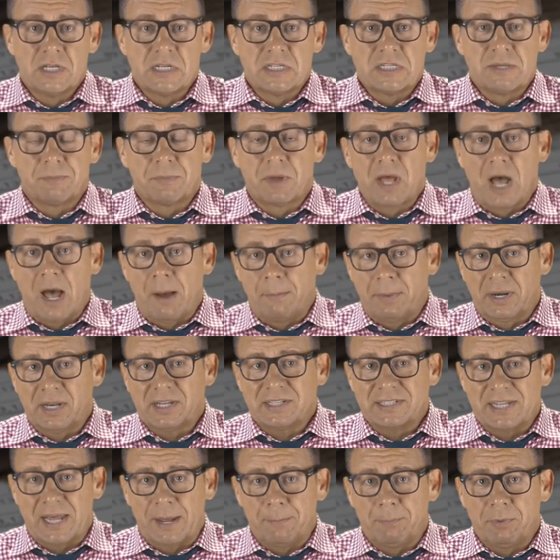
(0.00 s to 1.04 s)
Some common
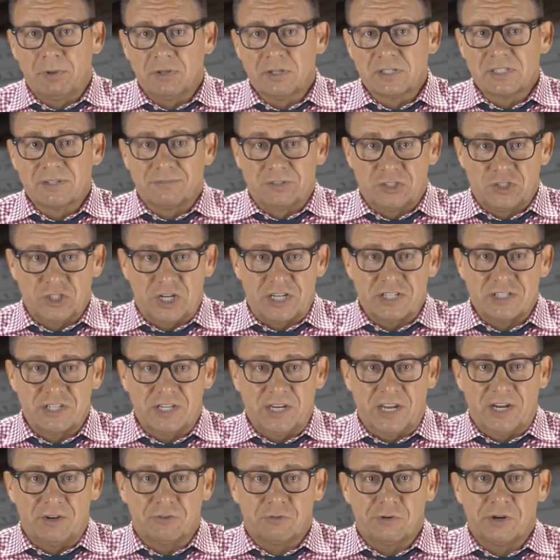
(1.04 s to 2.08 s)
examples of
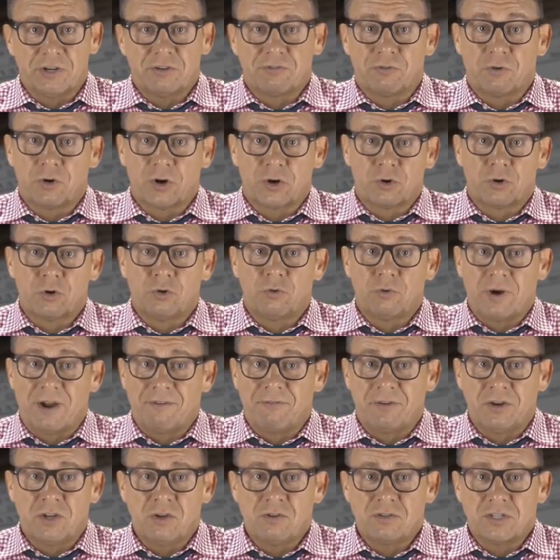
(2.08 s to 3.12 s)
adjusting entries for accrued
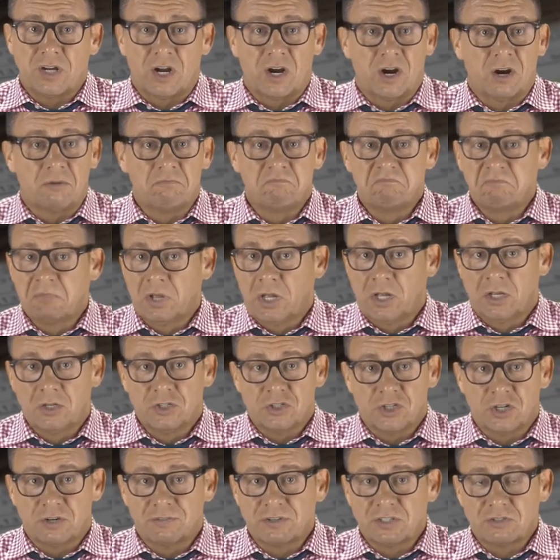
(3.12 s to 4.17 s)
revenues are
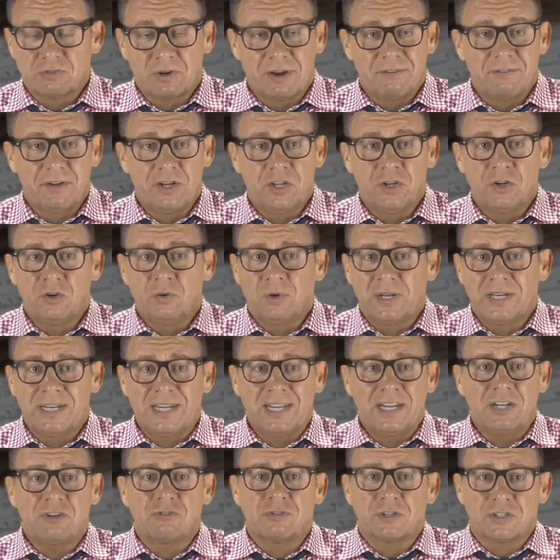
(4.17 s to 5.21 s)
service revenue and
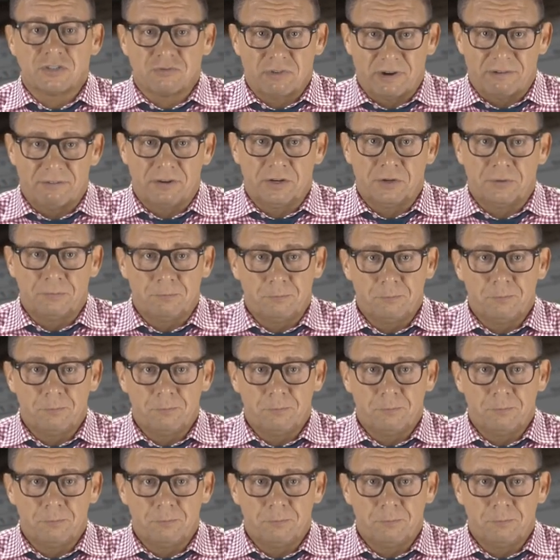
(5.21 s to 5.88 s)
interest revenue.